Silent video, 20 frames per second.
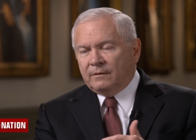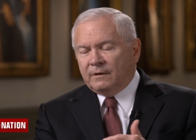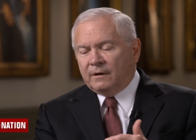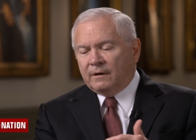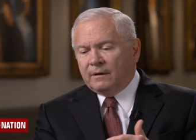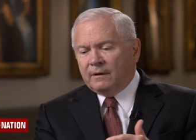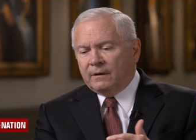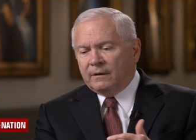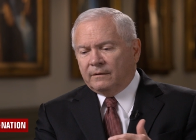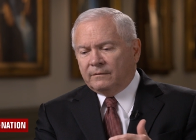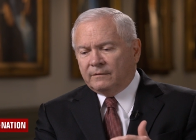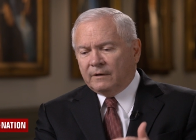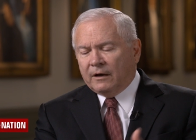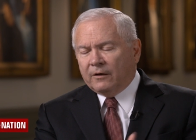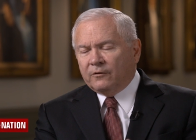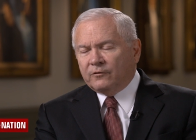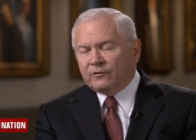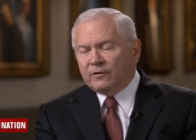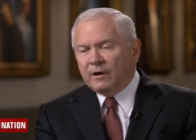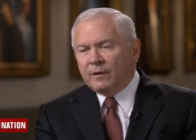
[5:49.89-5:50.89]
Uh,
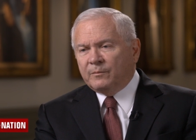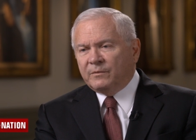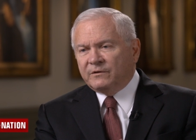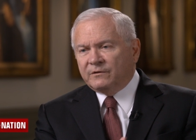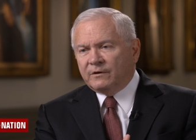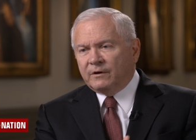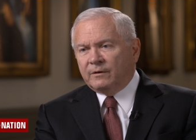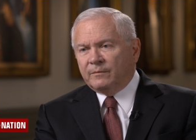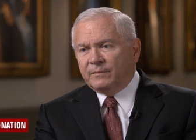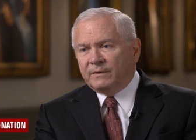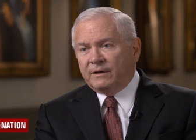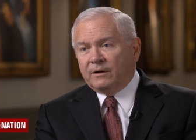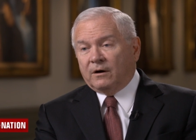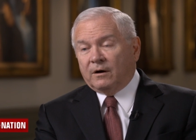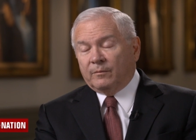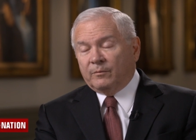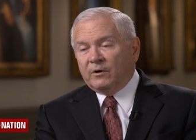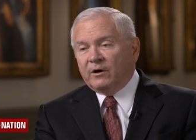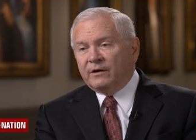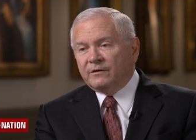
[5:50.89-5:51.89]
Donald Trump is going to be
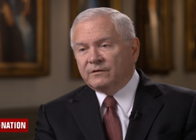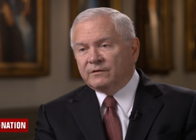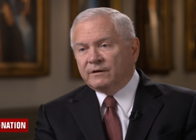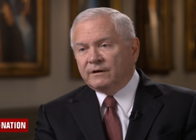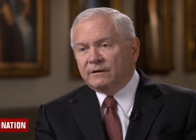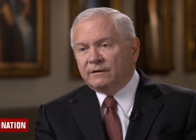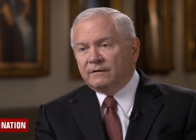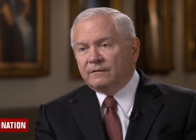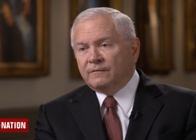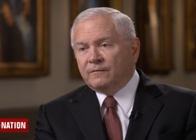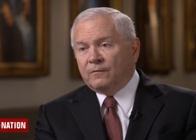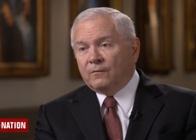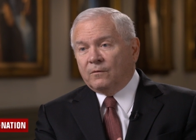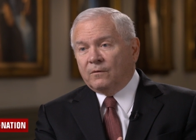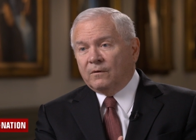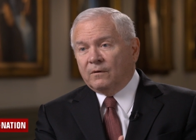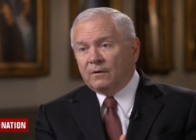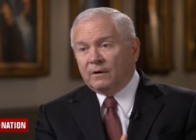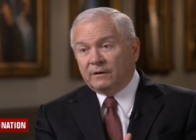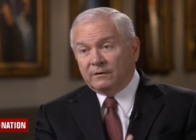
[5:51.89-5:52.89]
our president
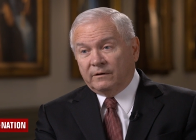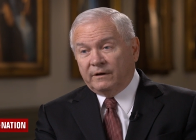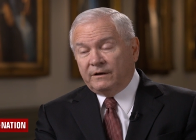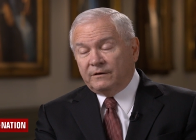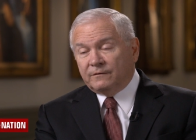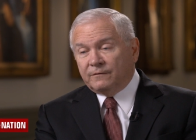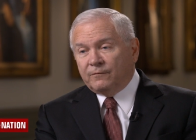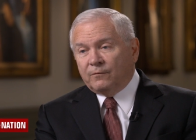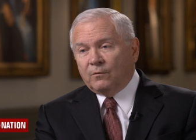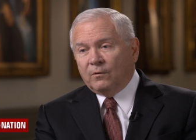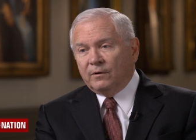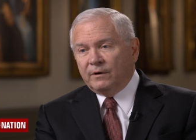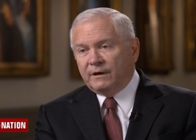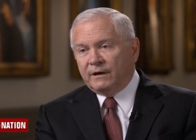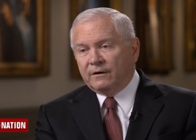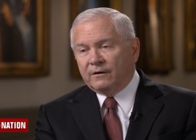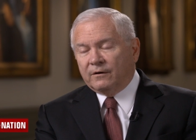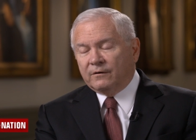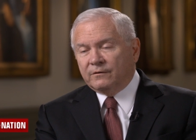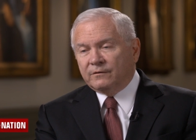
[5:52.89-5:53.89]
for at least four
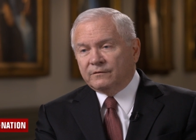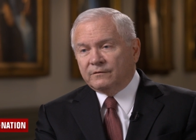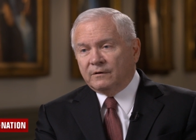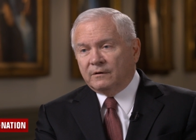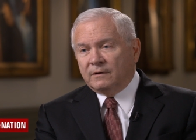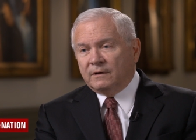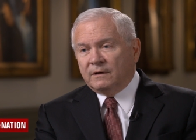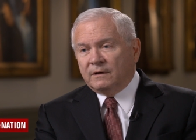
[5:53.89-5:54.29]
years,